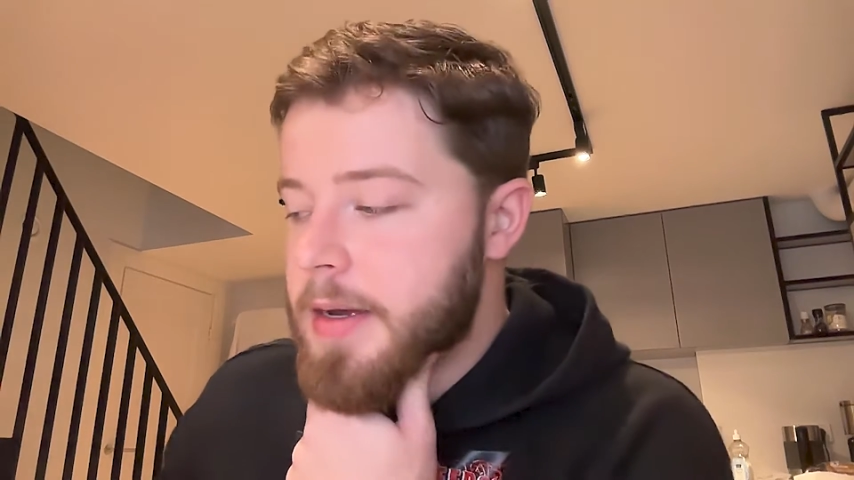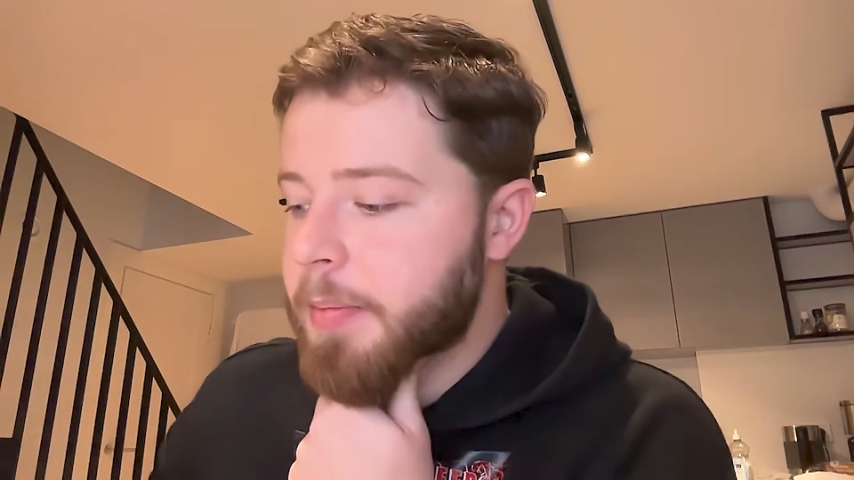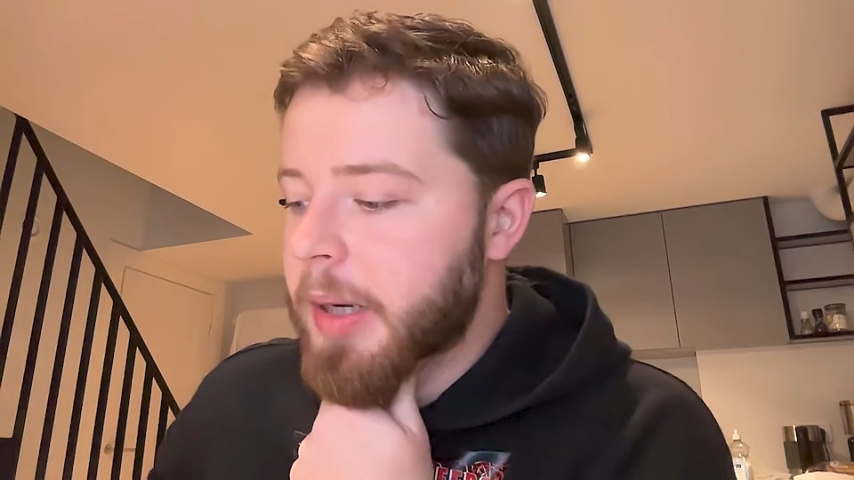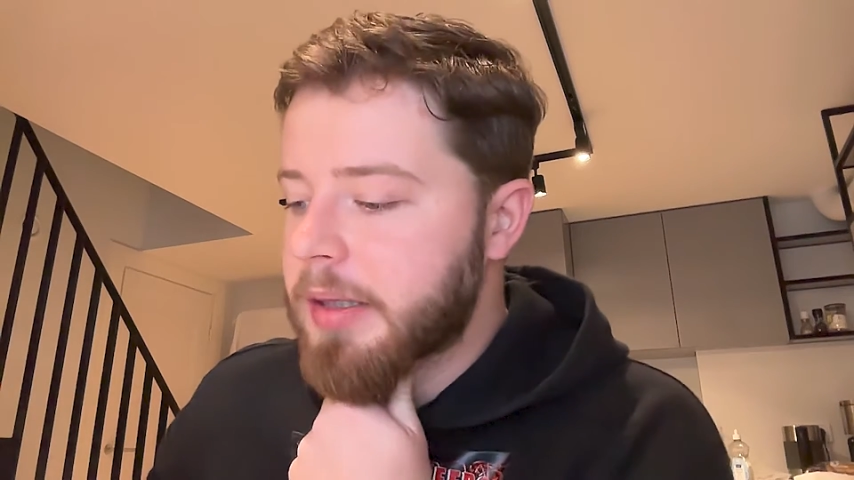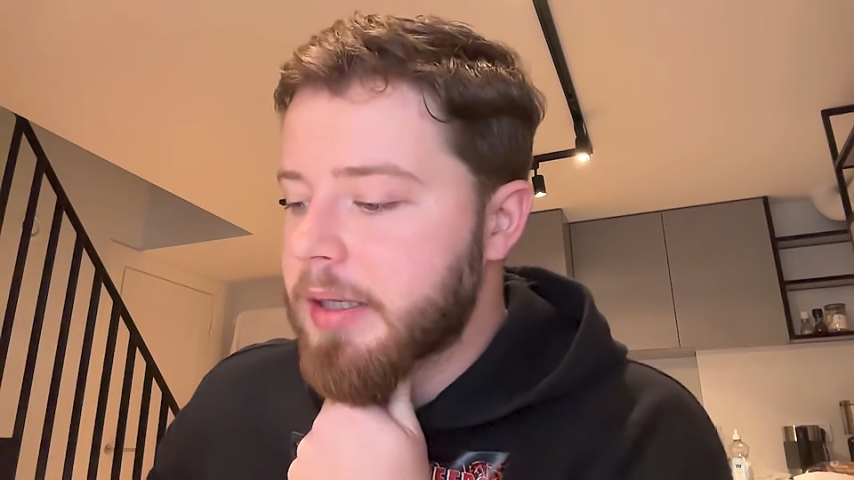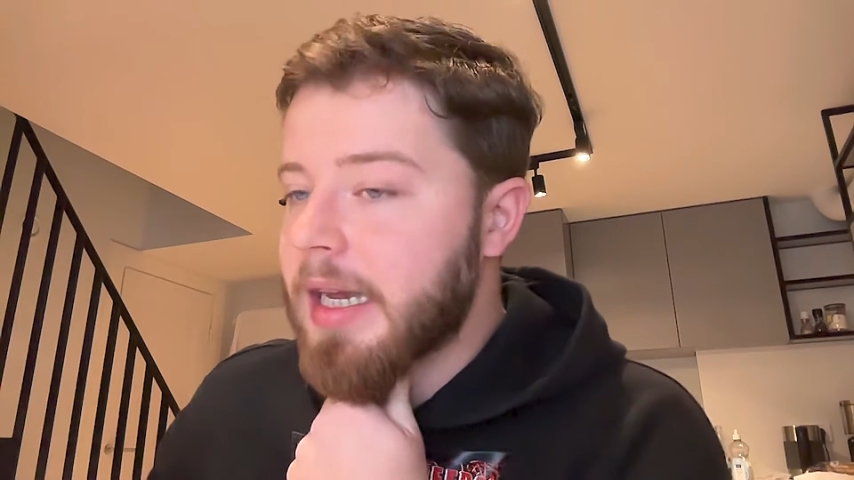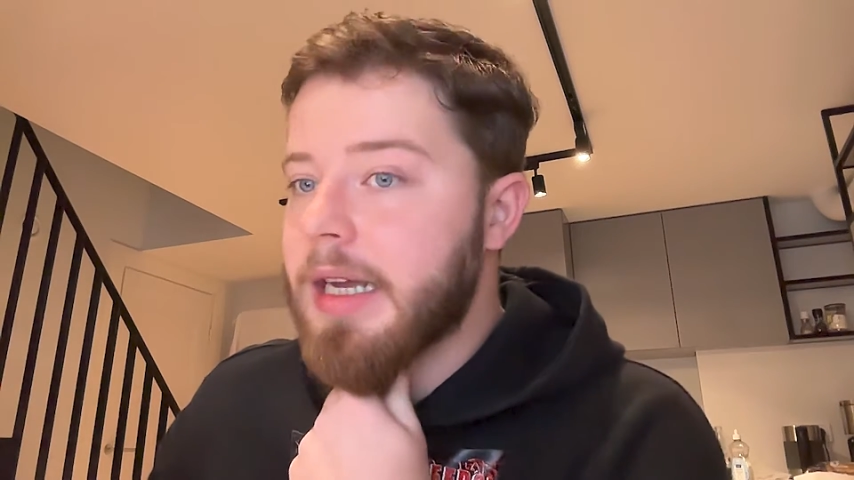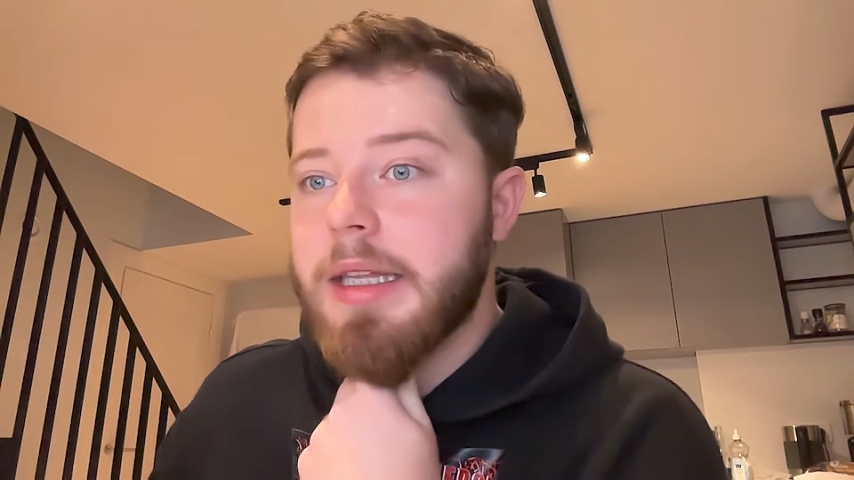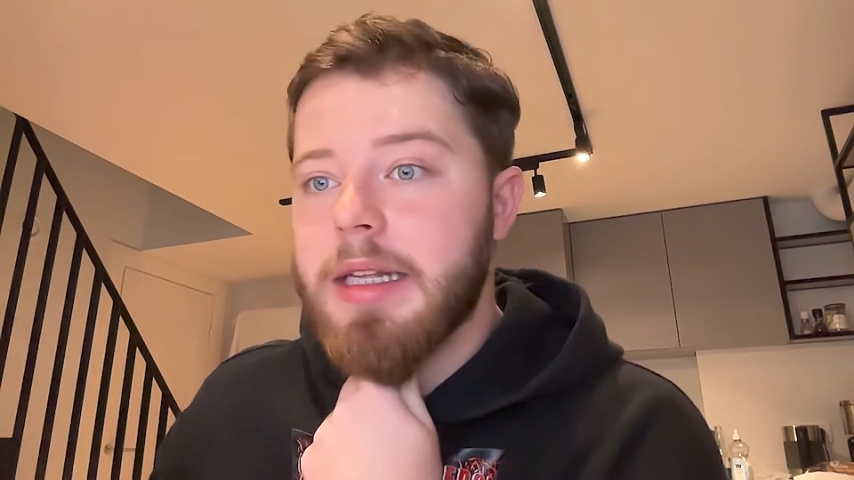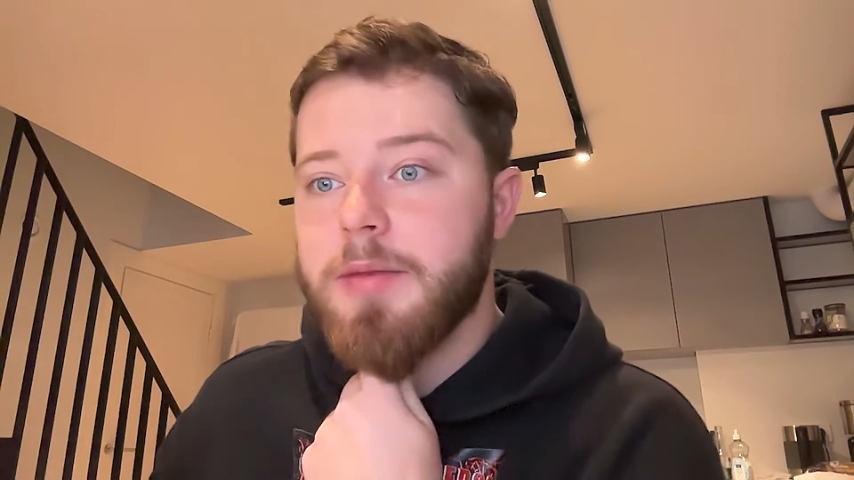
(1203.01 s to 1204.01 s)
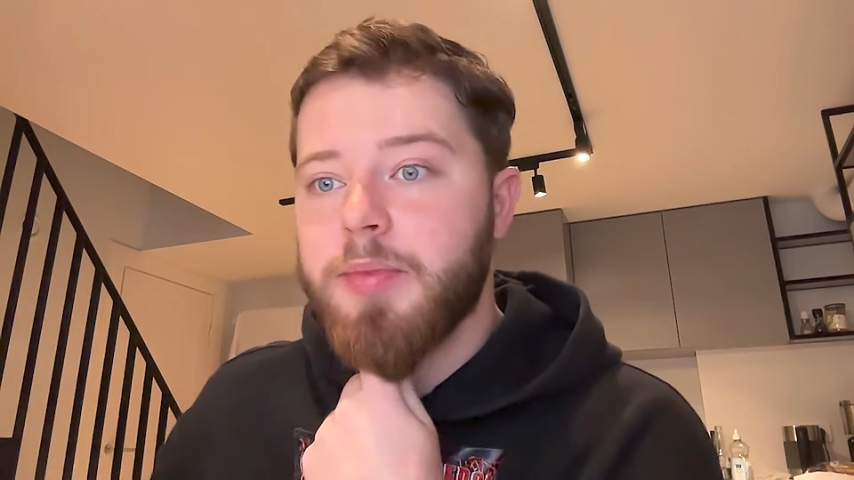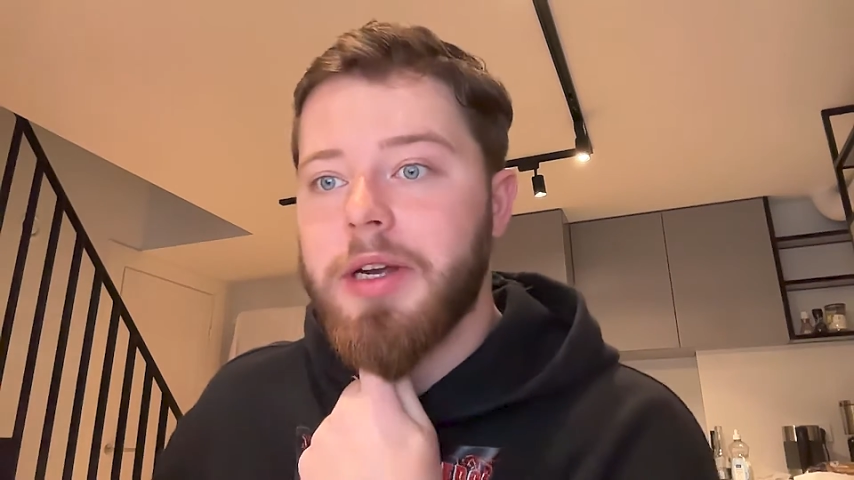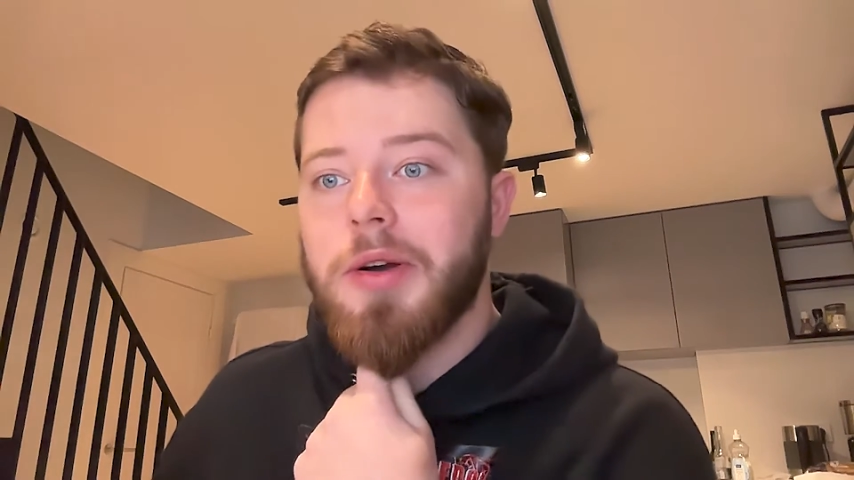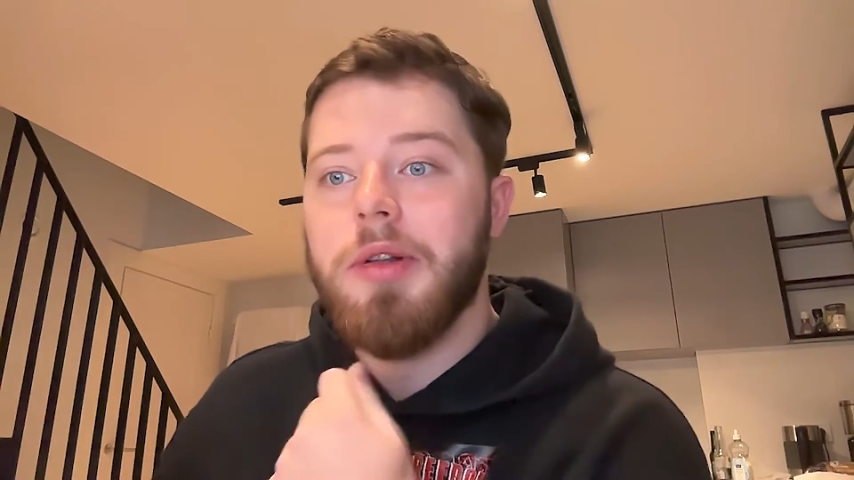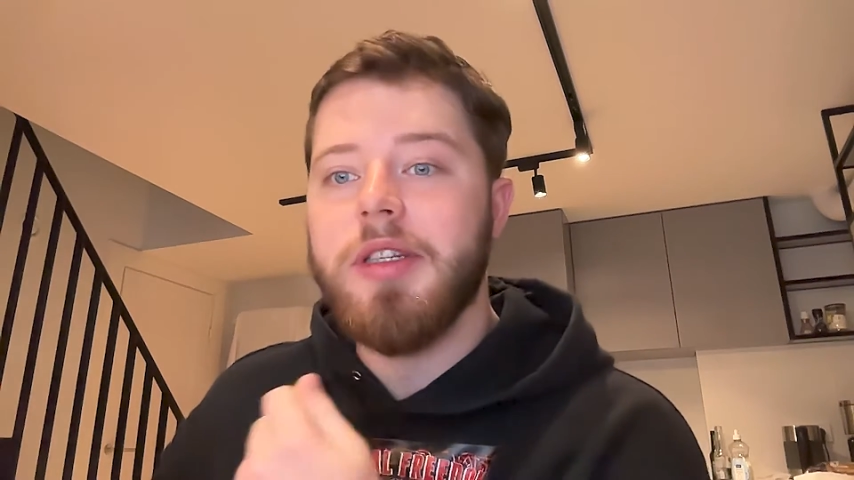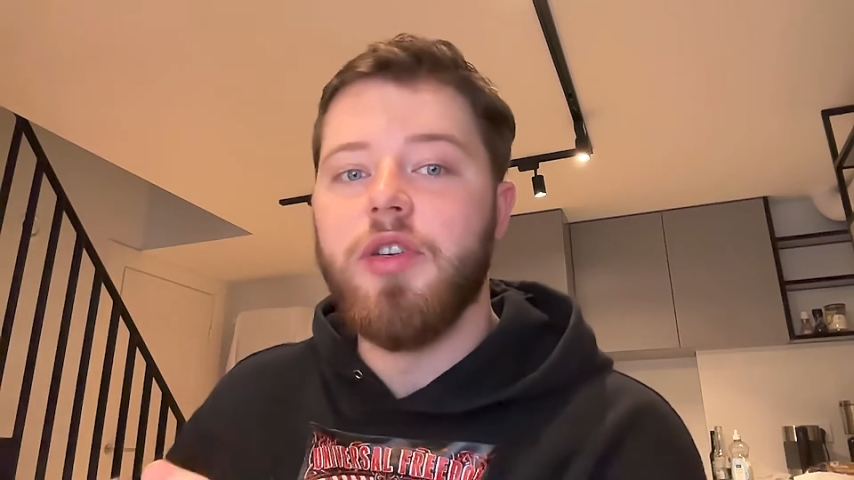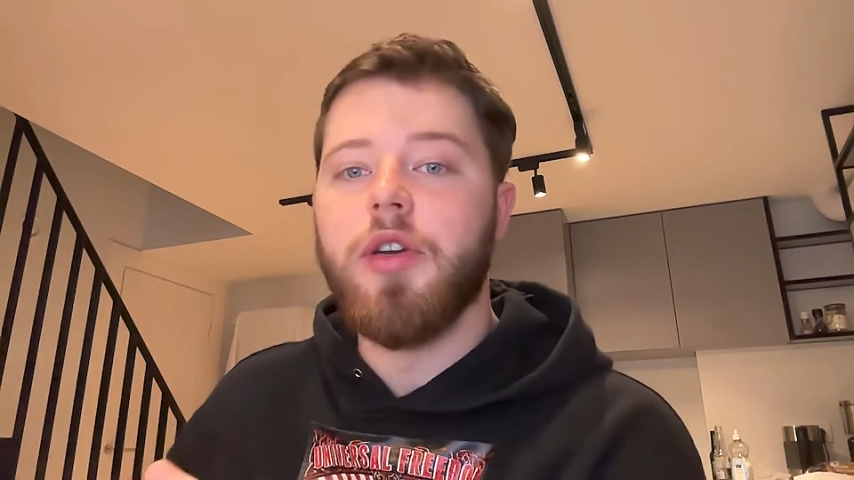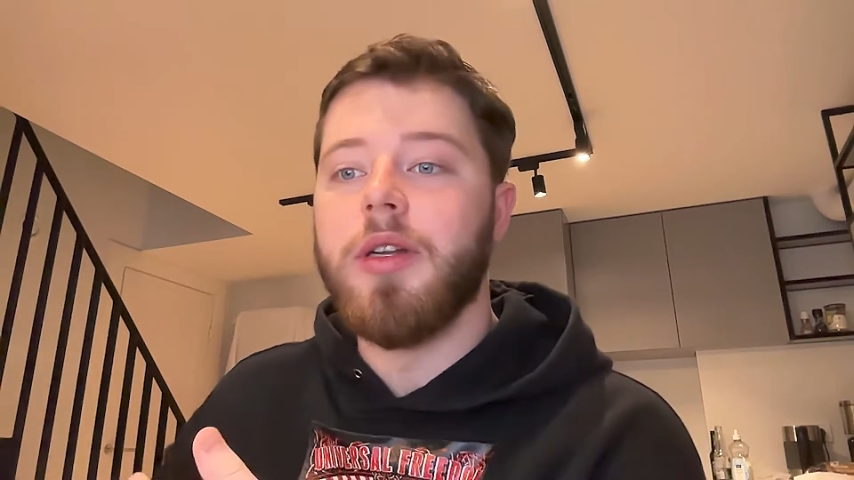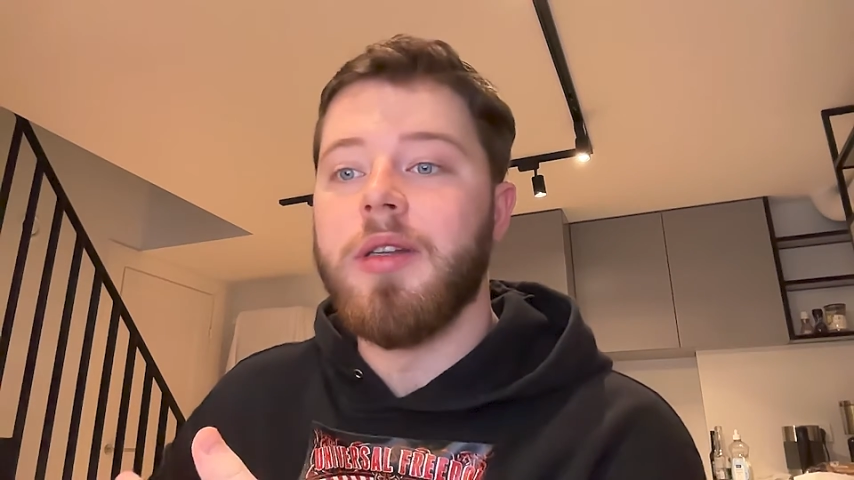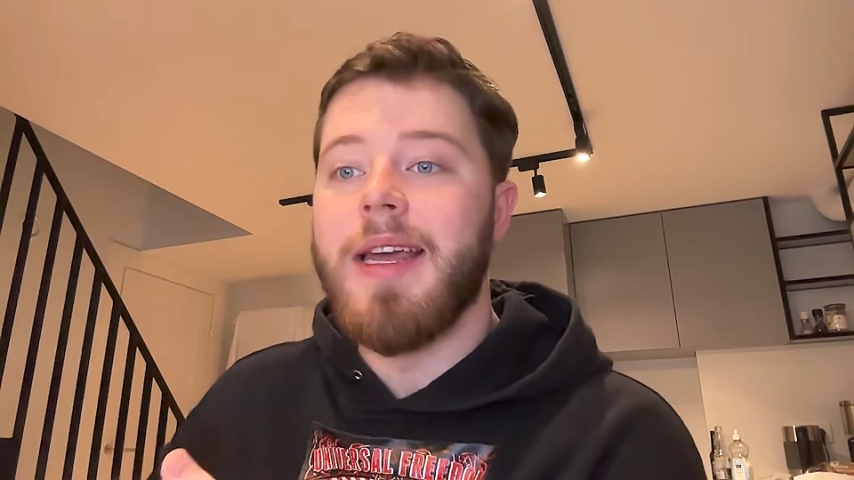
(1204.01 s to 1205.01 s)
But the second thing that's pretty cool is you
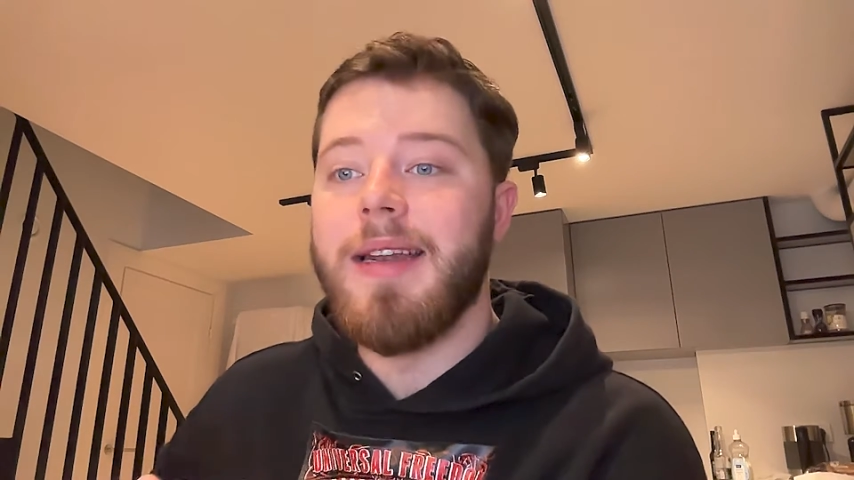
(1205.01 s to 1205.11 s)
can